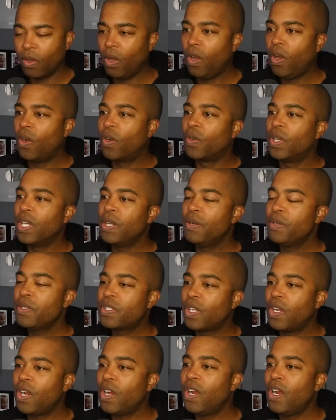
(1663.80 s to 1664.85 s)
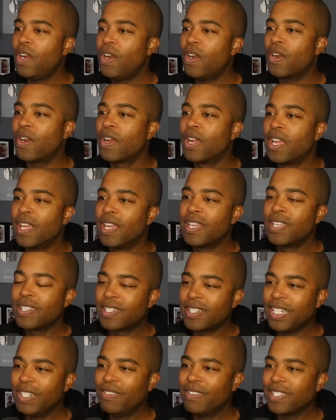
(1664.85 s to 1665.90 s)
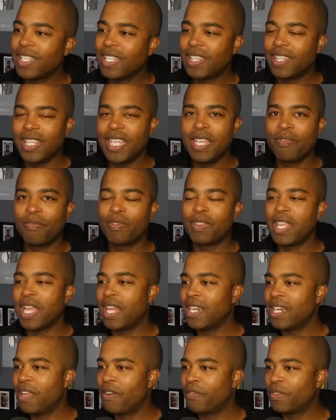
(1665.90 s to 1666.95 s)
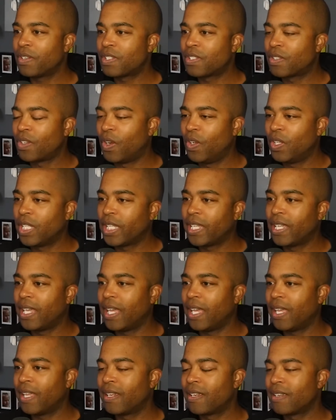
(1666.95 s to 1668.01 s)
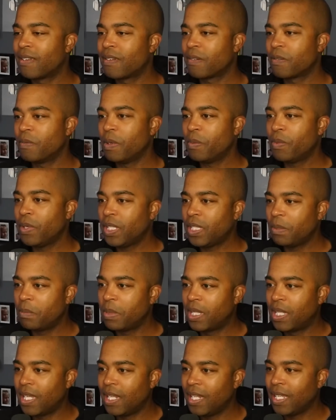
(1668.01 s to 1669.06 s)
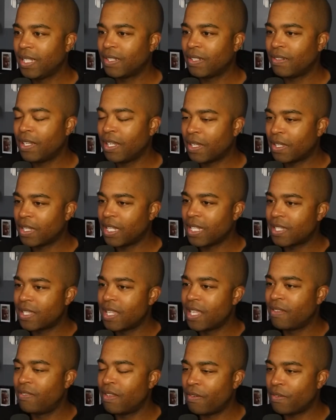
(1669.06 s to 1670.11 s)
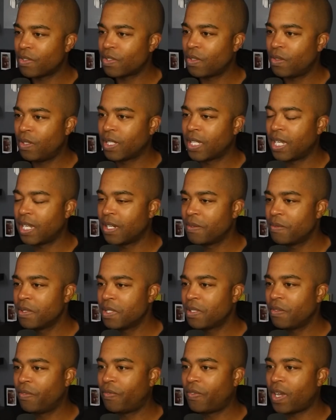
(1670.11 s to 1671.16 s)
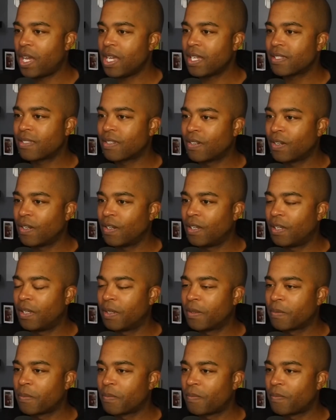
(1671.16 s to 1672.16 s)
Oh, it was her. She was the thief that never stole again. Remember at the beginning? They're like, that thief never stole again. It was the fox girl.